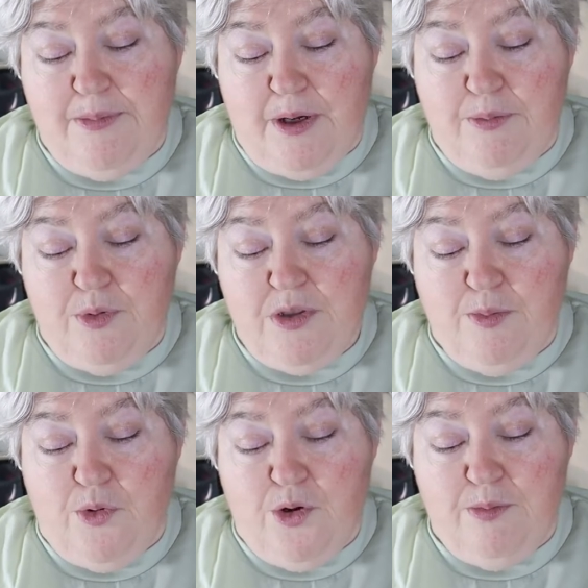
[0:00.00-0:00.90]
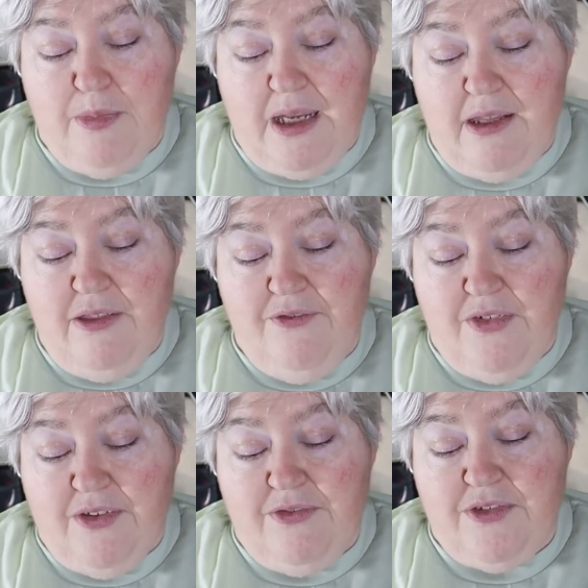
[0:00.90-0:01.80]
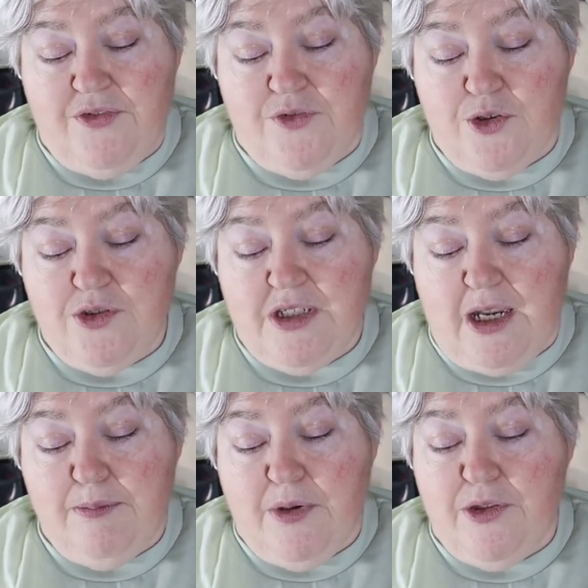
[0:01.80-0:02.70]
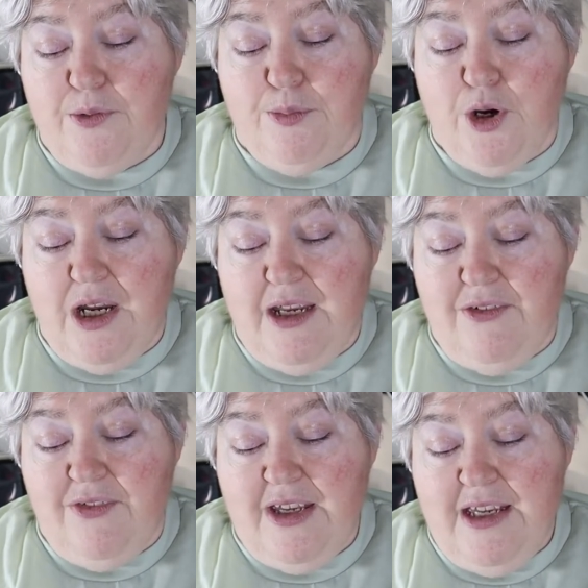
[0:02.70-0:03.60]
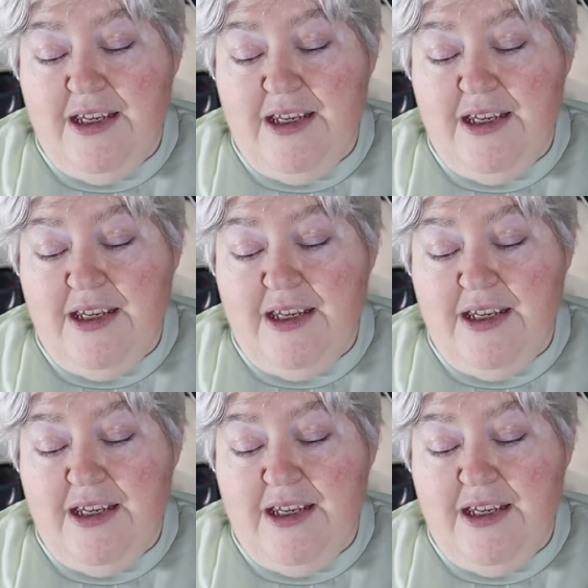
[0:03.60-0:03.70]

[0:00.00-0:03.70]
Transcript: the pup was born May the 5th to first-time mother Brave,